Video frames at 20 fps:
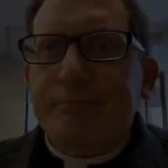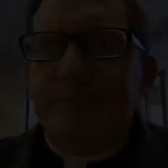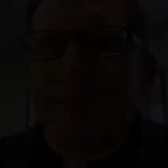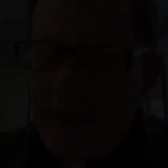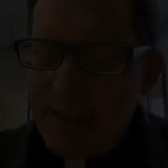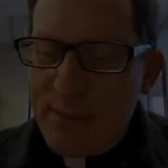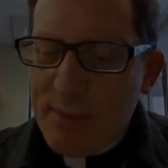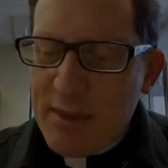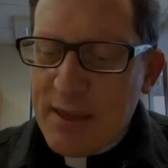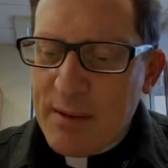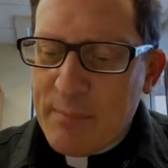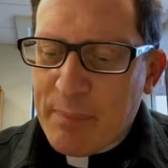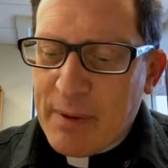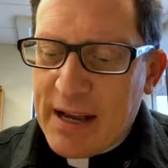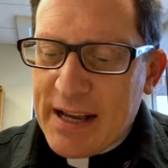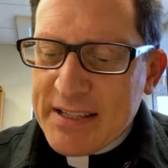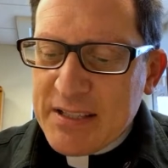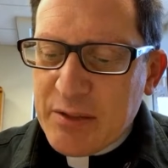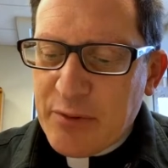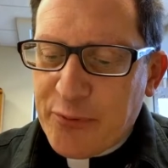I think
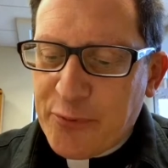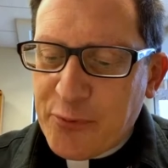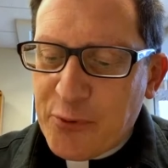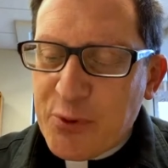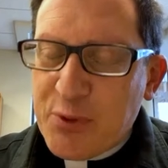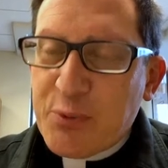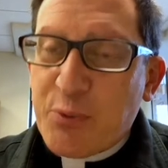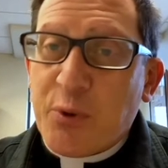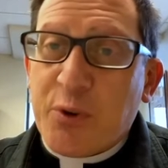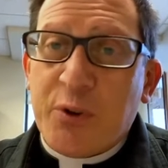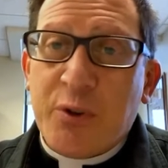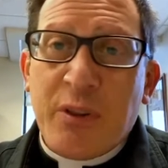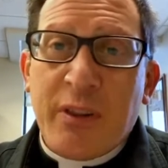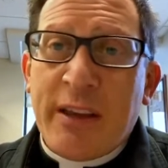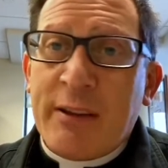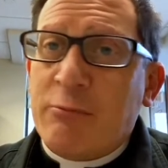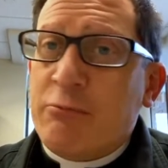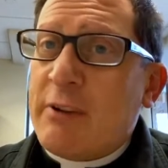positive fruits were, like,